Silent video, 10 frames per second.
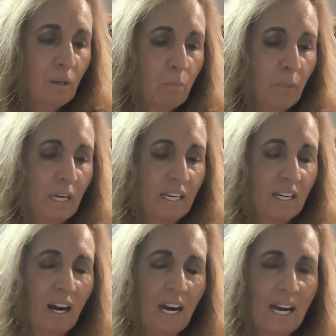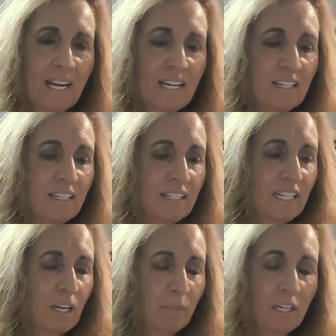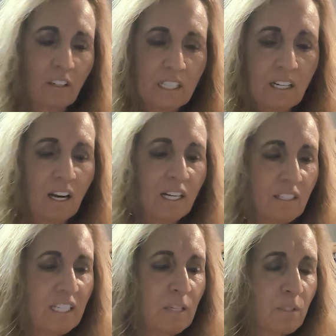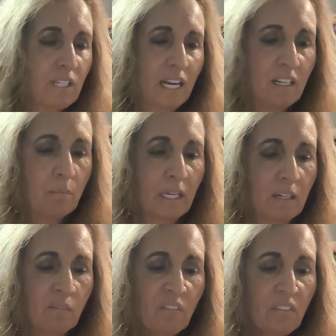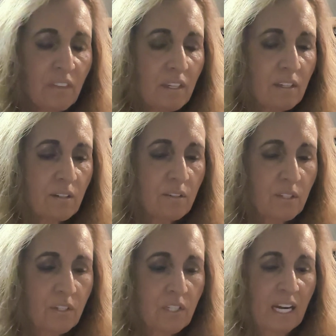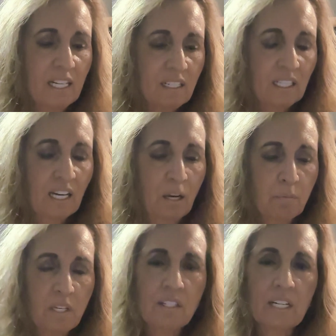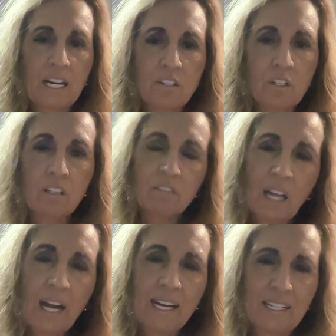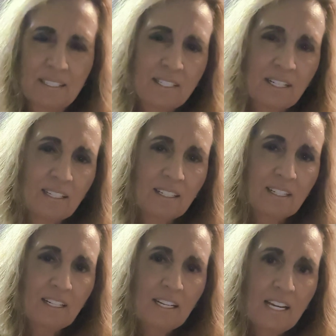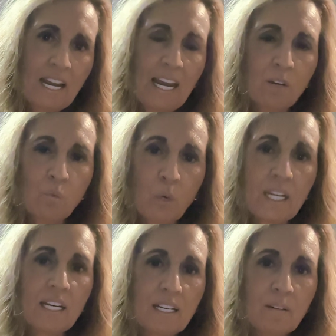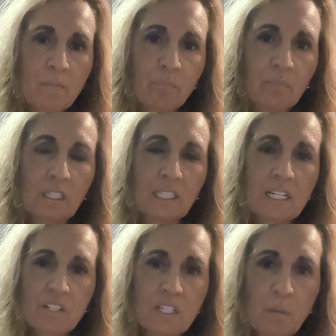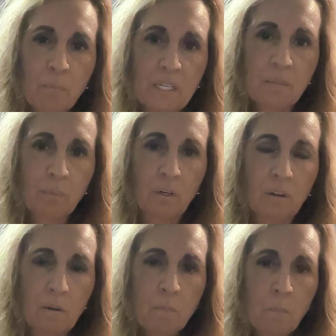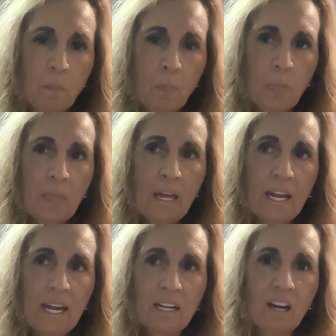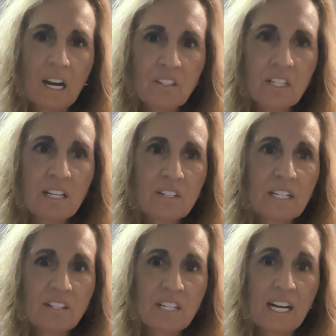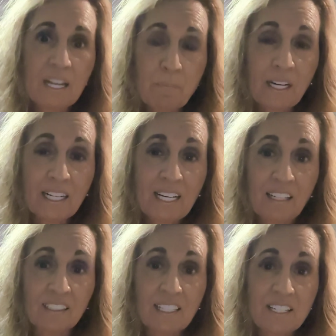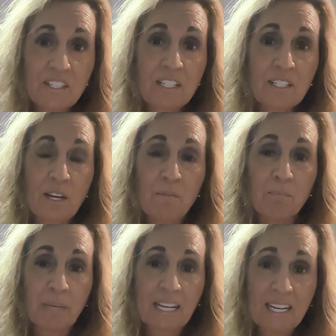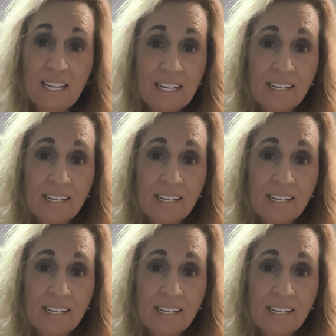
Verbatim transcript: But I kept hearing God keep saying to me, Satan comes as an angel of light. And we listen to people, and God says, Is anybody going to listen to me?